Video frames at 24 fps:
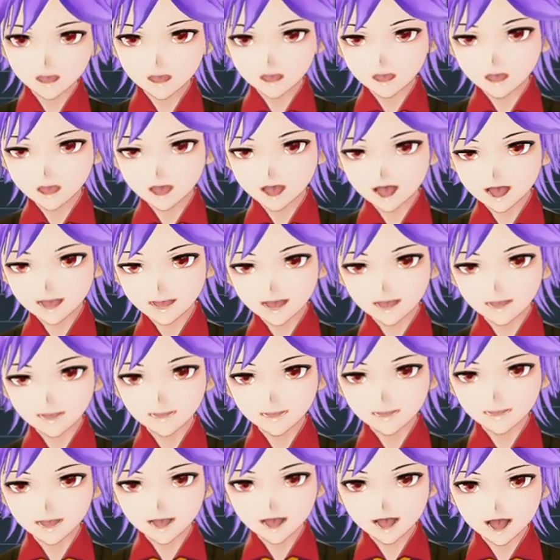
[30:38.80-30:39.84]
And
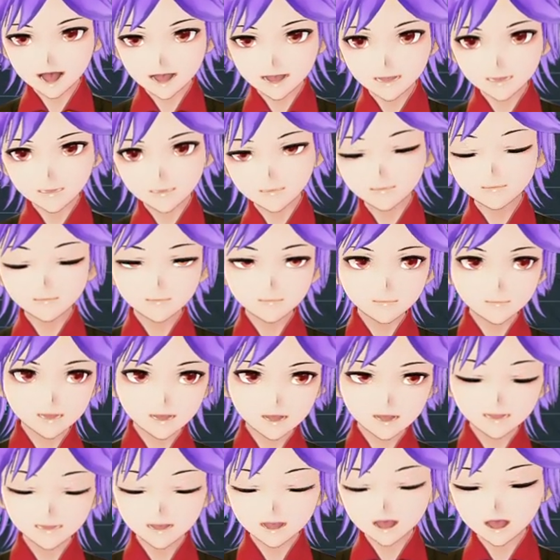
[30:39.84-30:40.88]
I at
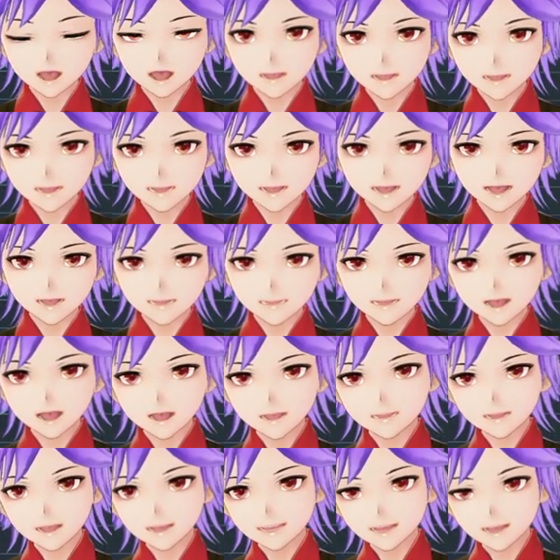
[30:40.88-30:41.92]
this, I still have some
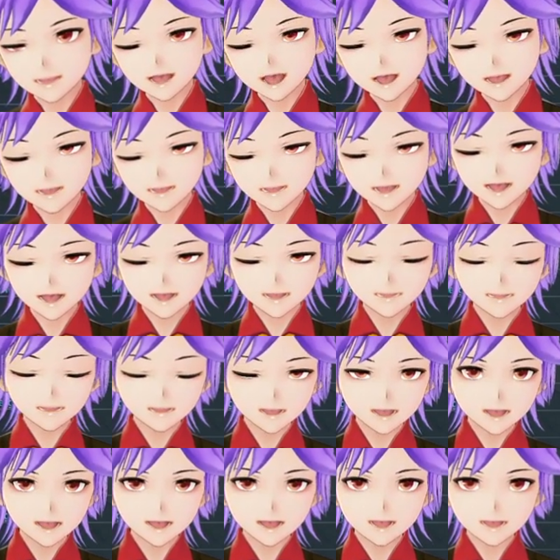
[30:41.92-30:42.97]
spare Valentine's
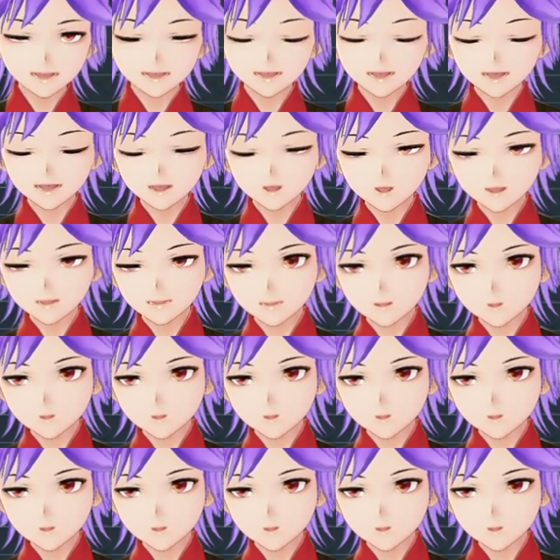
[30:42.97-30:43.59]
chocolate to use,